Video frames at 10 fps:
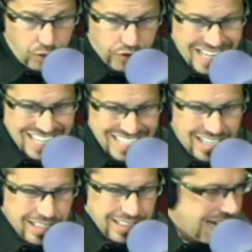our guest
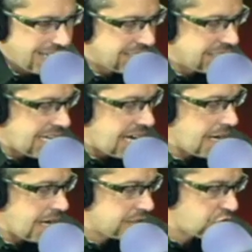on the line
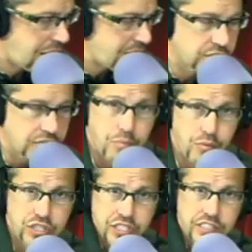today. Travis, I
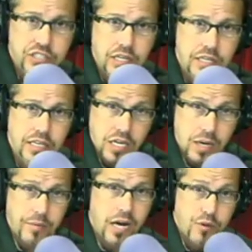appreciate you
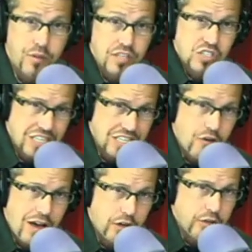coming on with us. You're
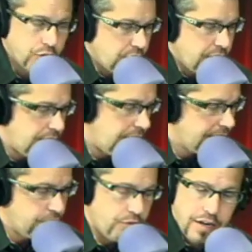out on the grid,
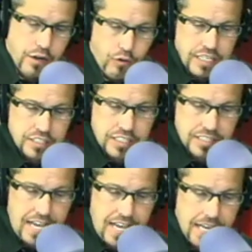getting ready to race
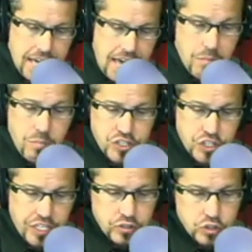today at
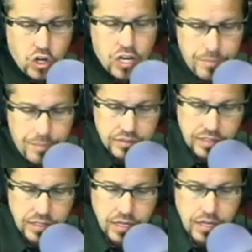Michigan. Talk about
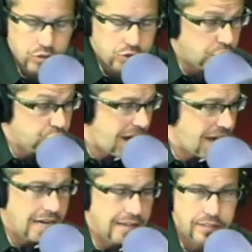the
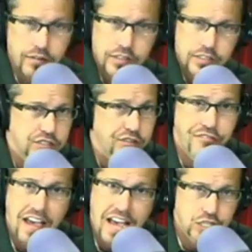track out there. This is a
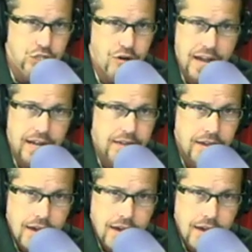fast track.